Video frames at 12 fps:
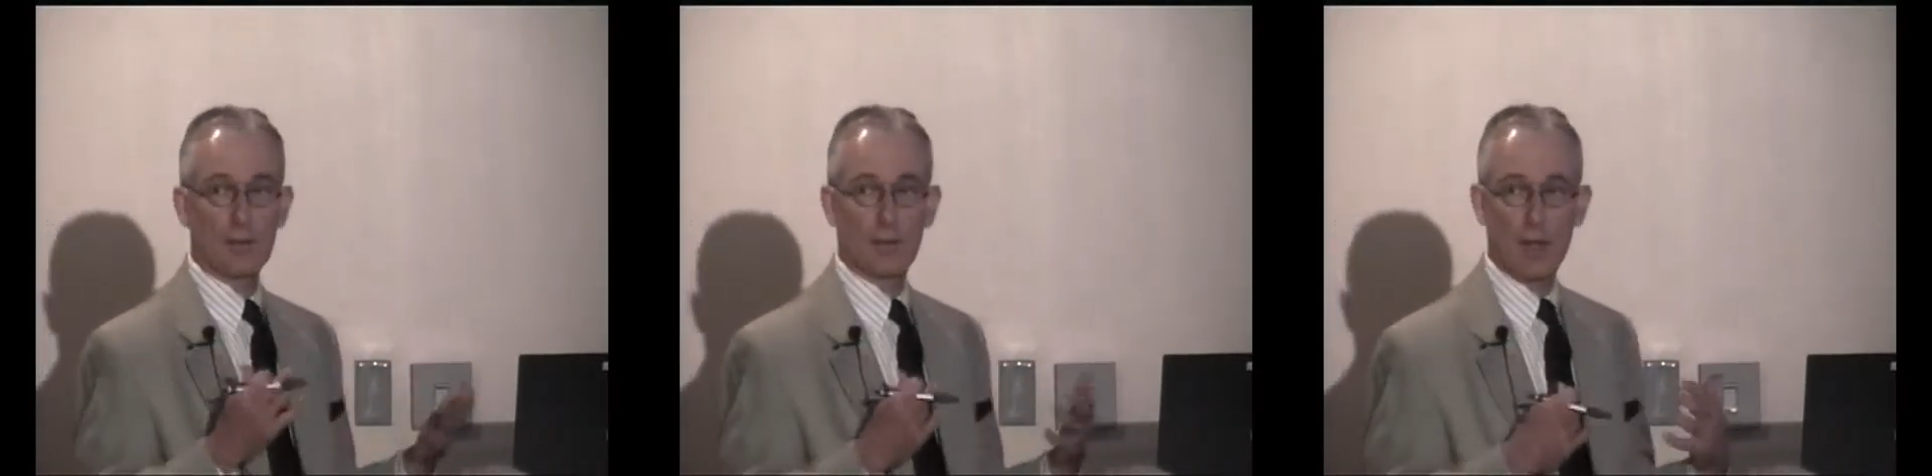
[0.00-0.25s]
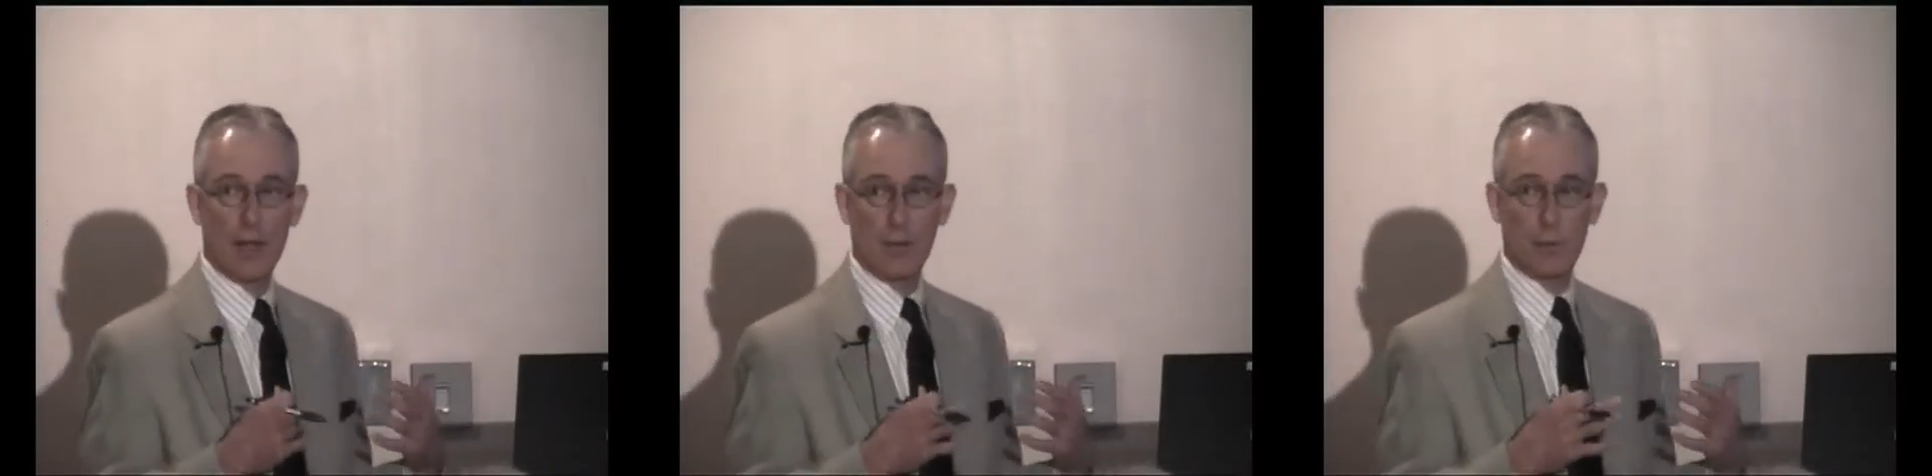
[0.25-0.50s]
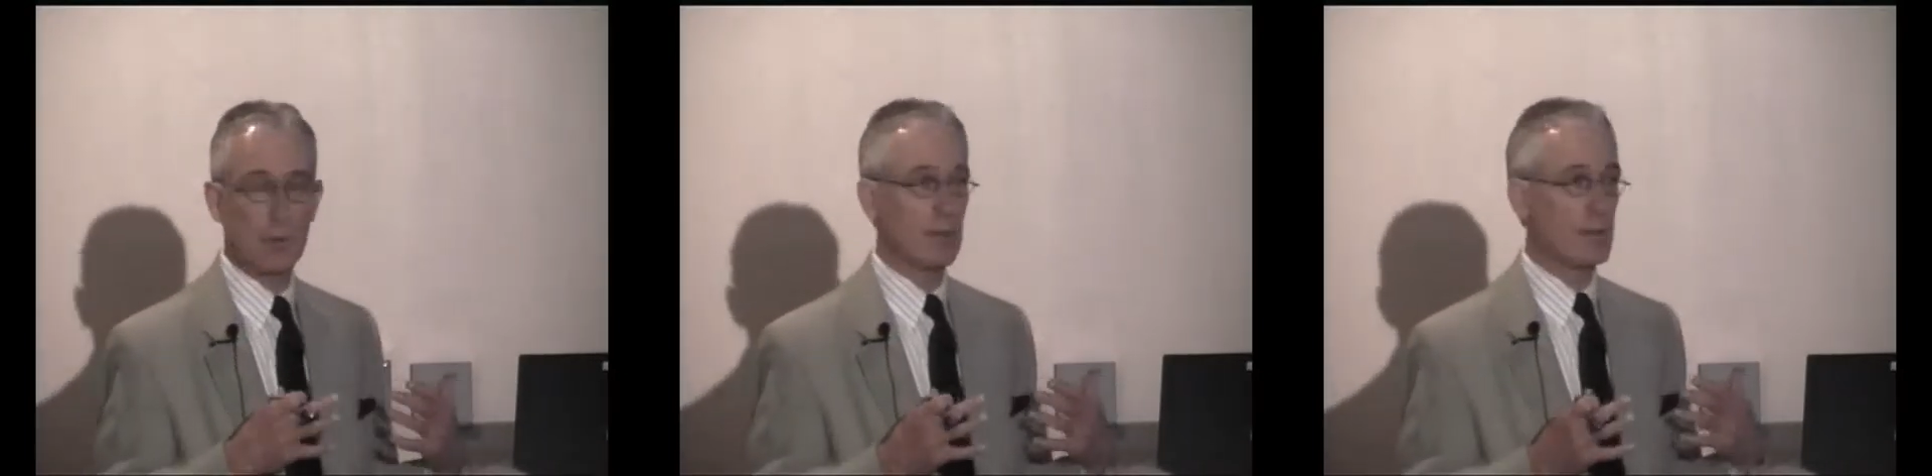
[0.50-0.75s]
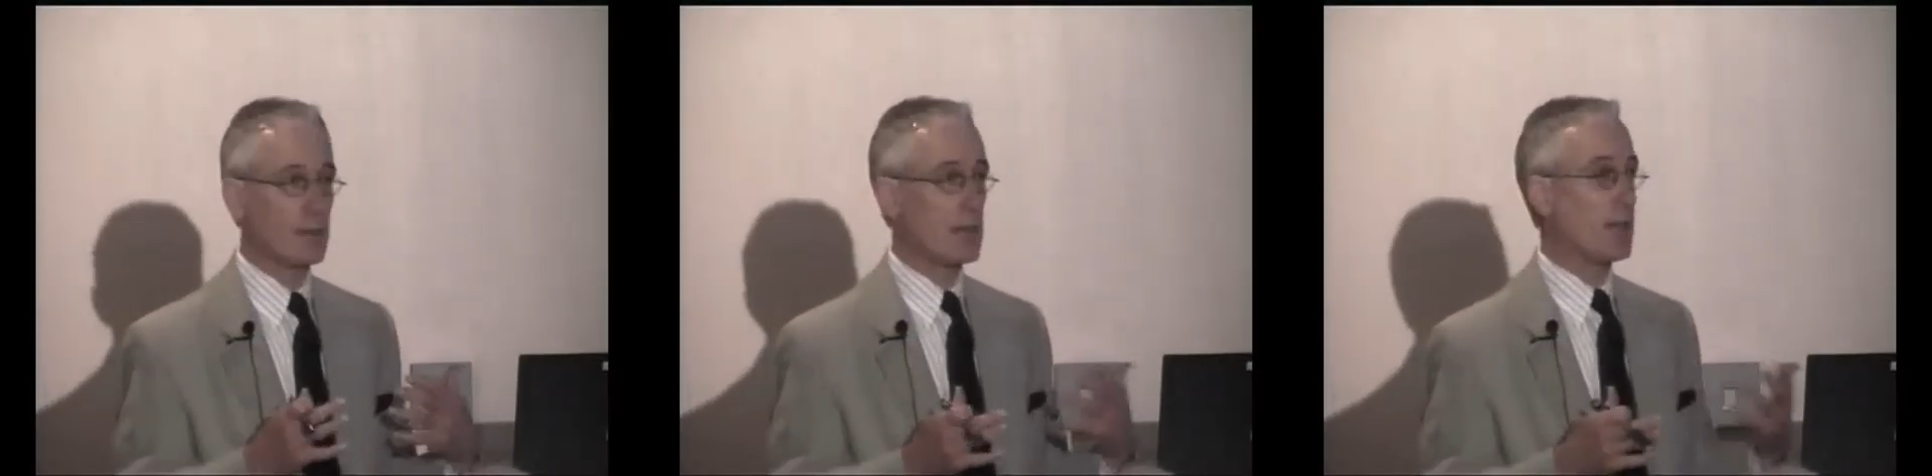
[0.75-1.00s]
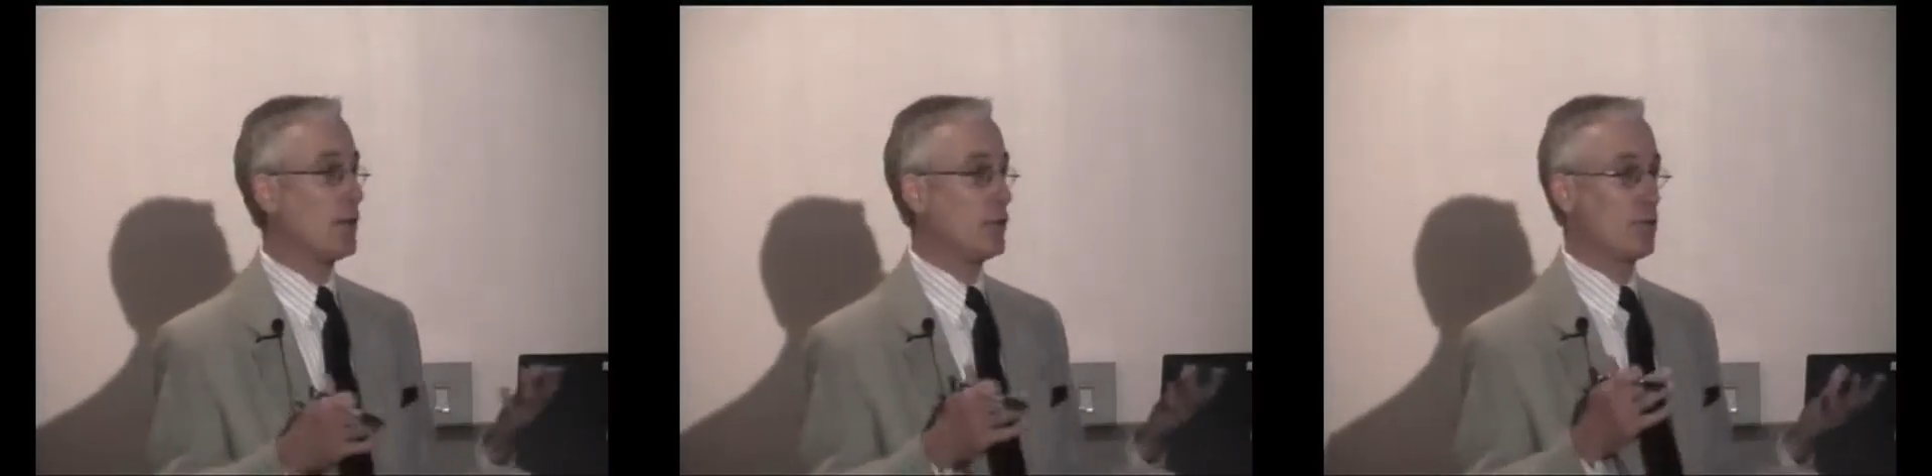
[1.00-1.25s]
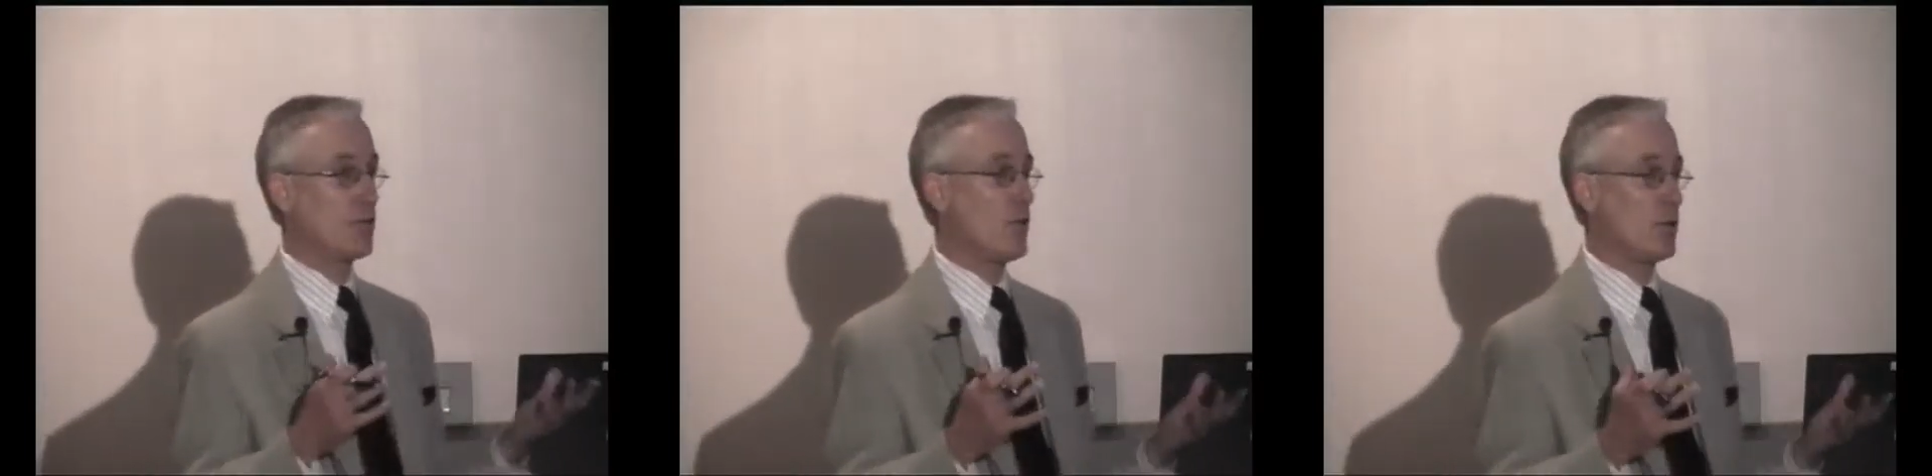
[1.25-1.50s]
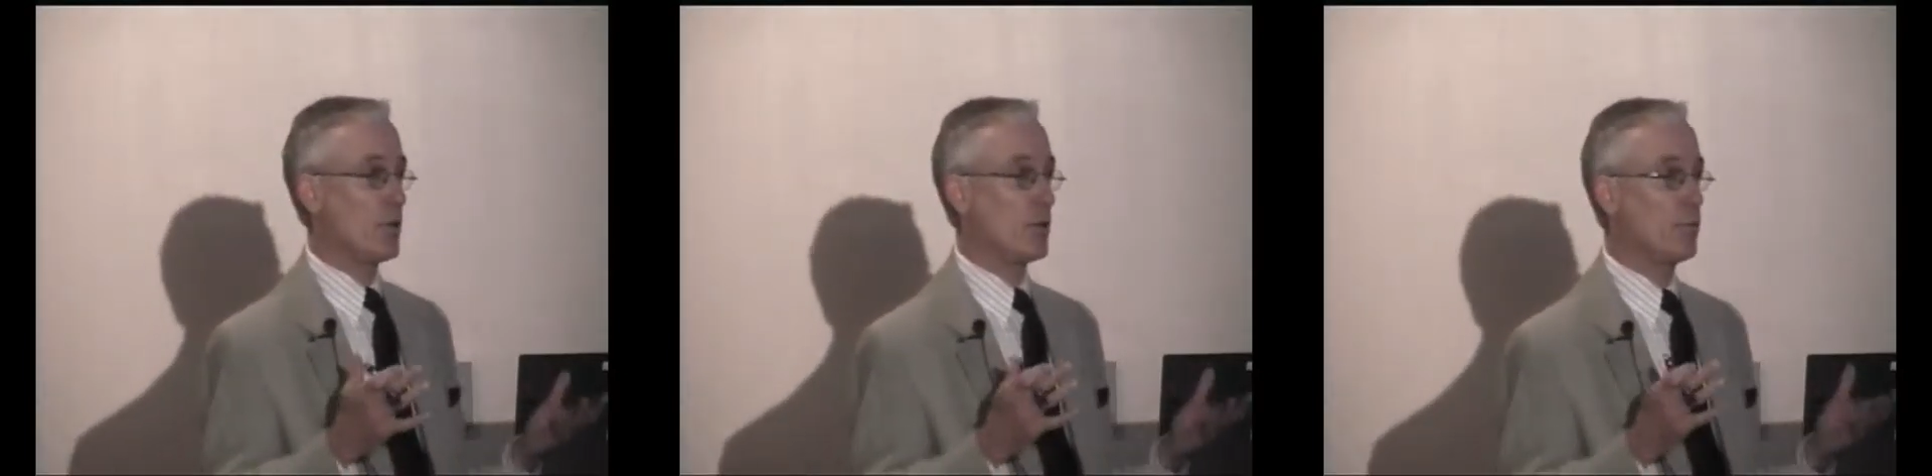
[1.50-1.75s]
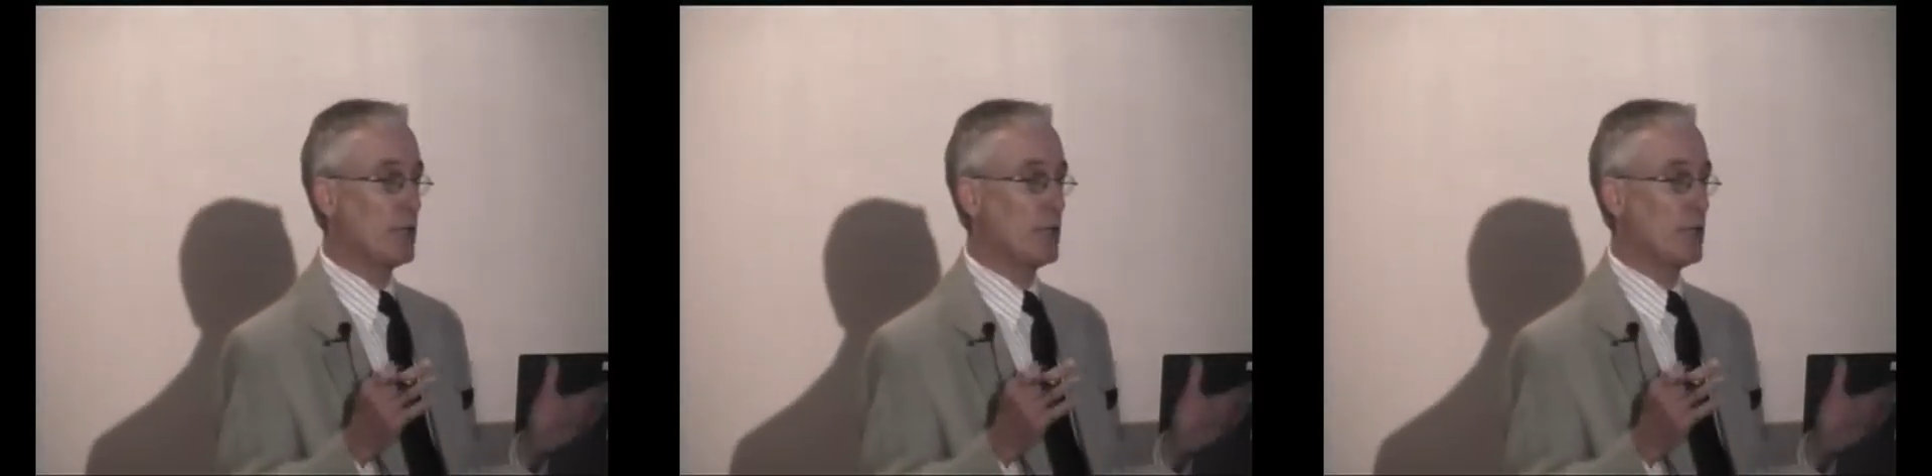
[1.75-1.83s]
So a lot of people are saying, hey, let's go.